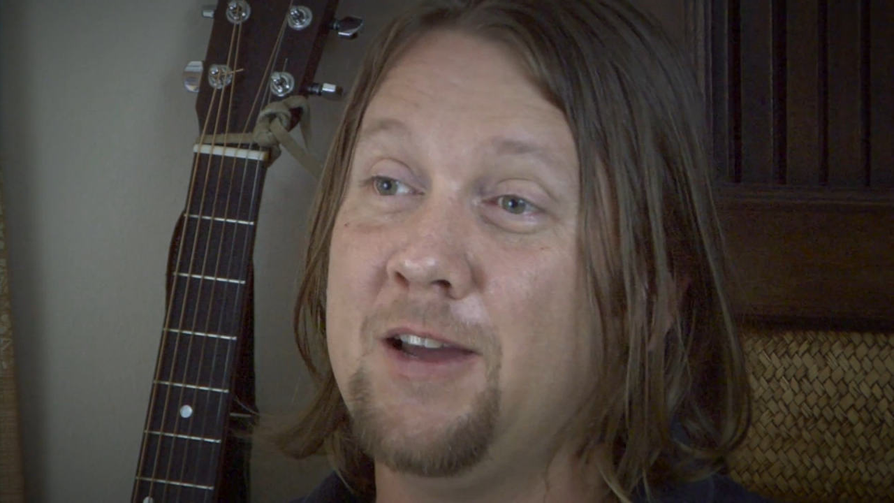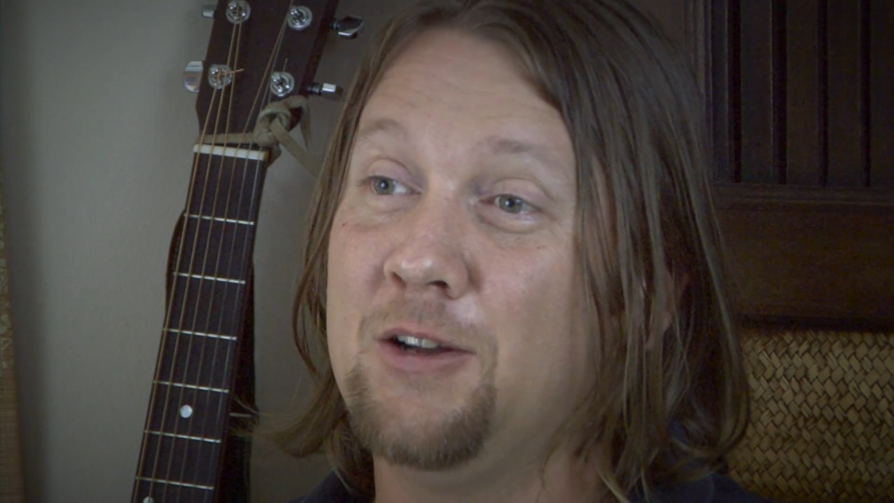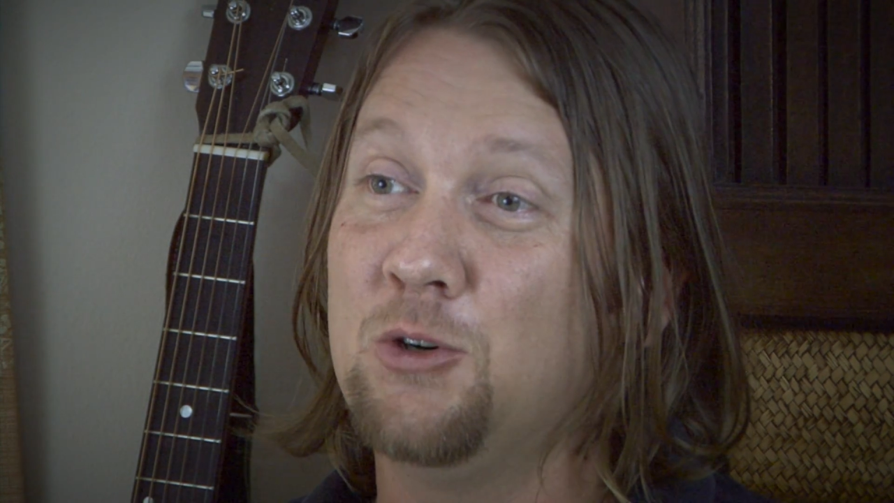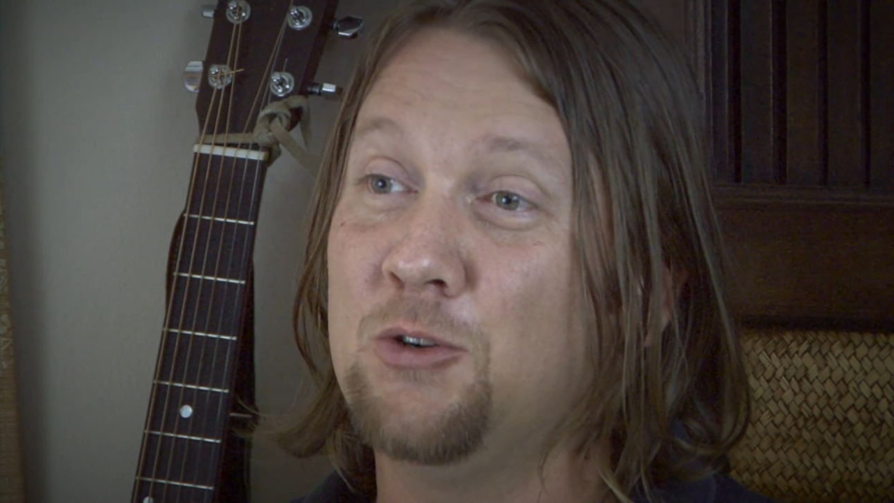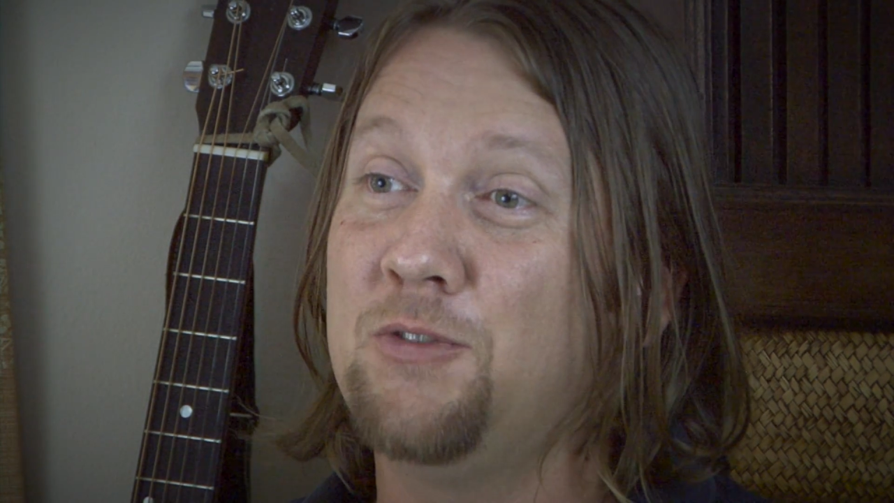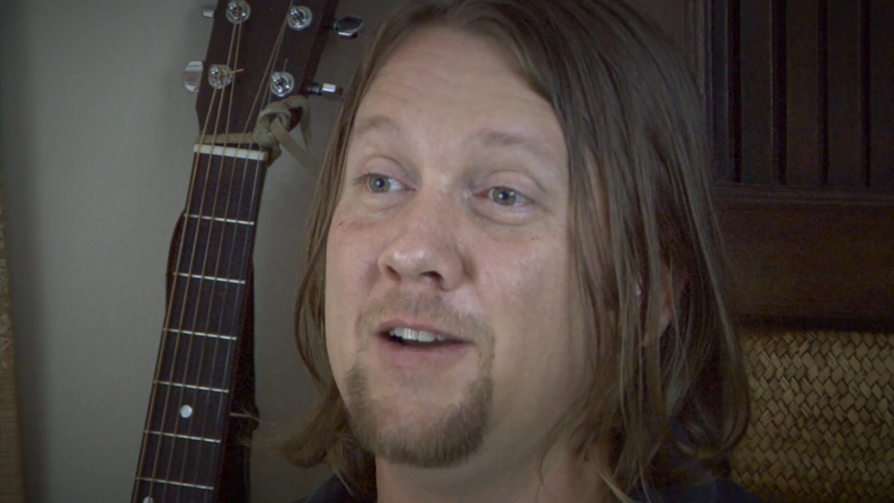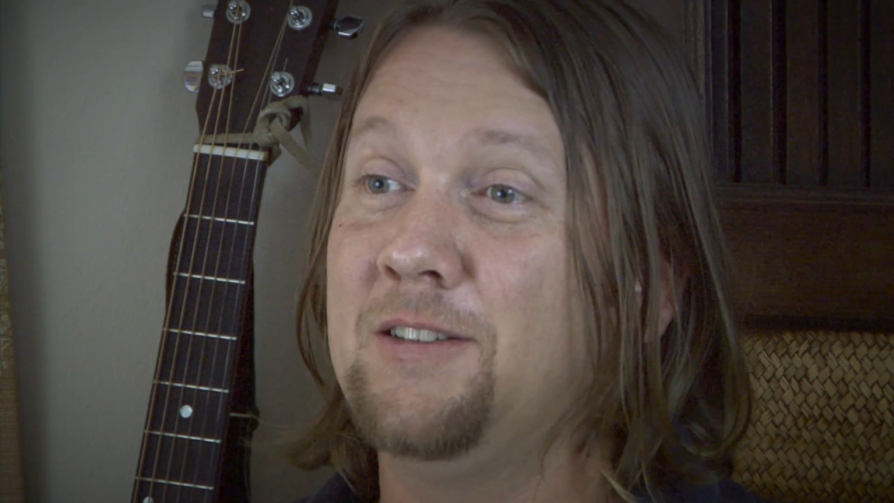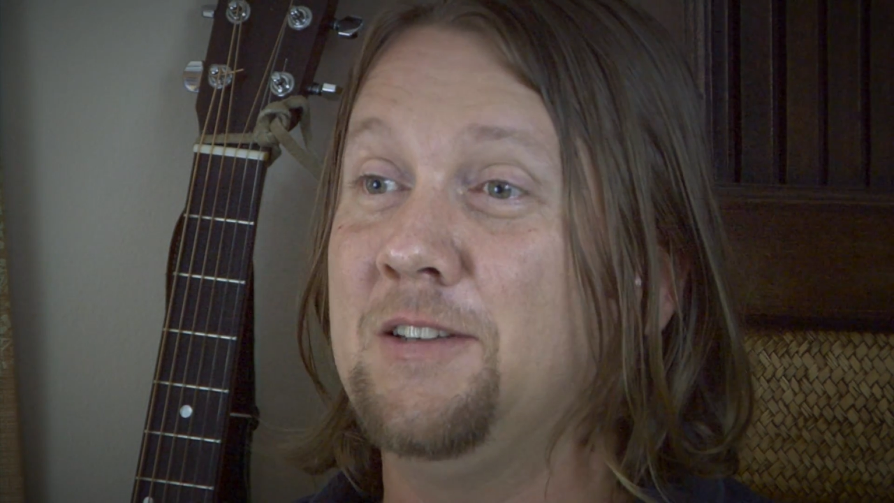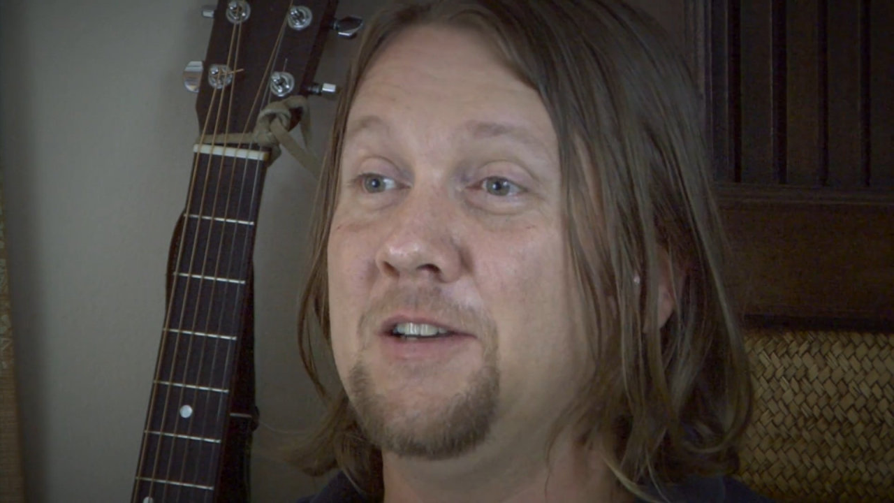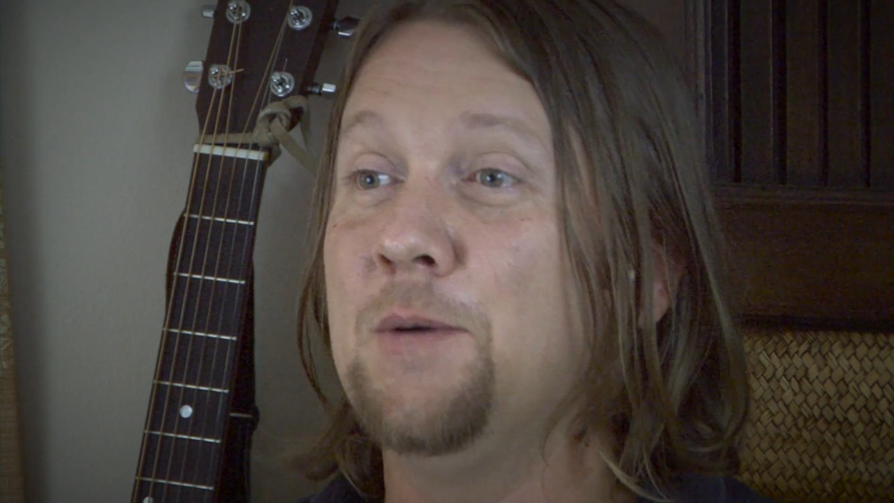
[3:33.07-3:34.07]
and
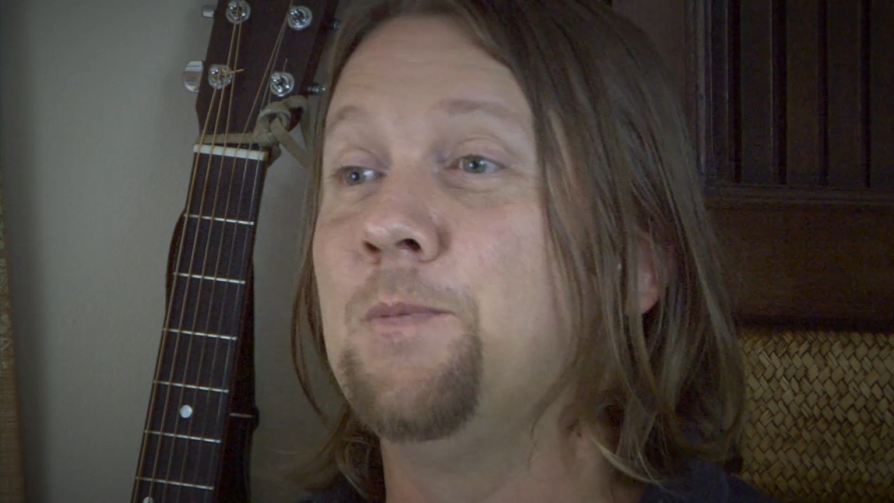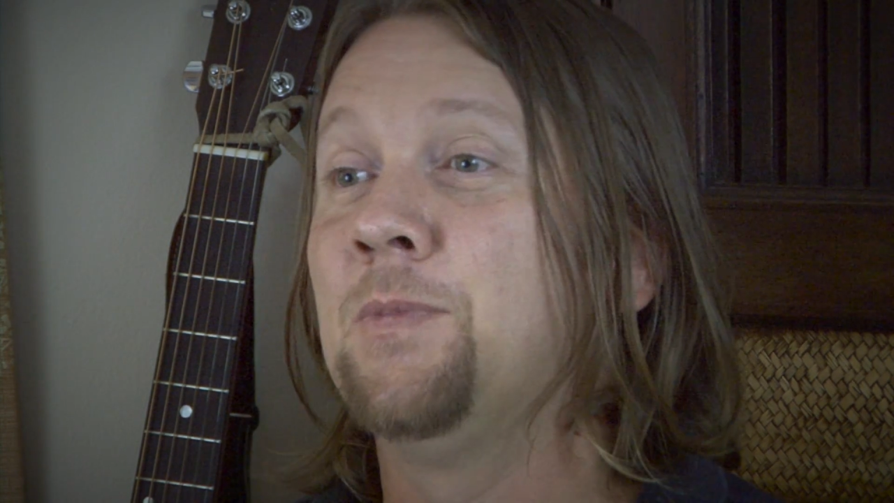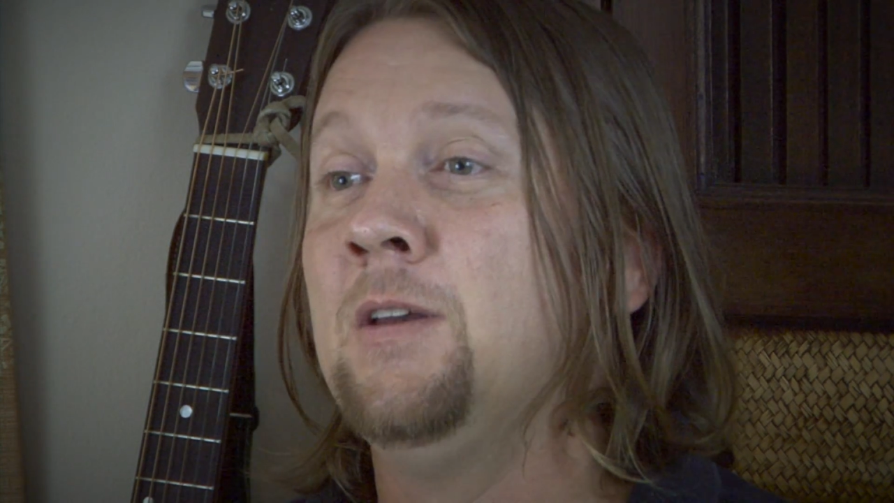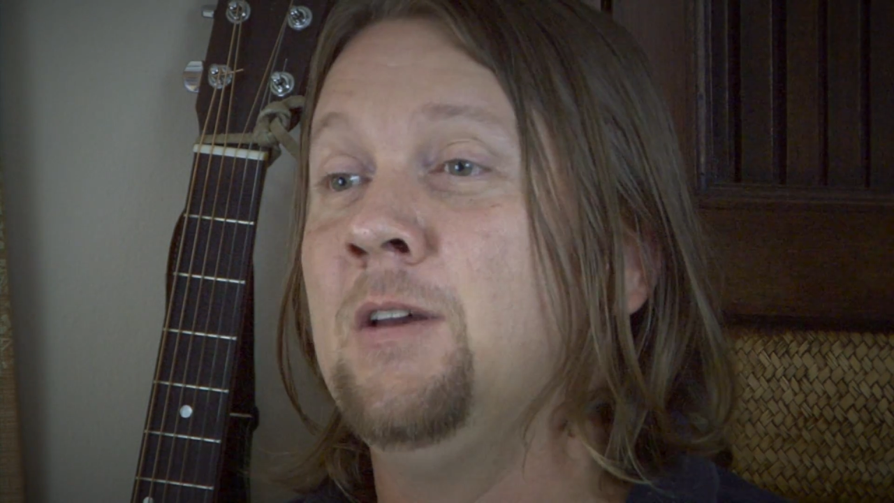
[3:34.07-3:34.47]
glorifying to Him.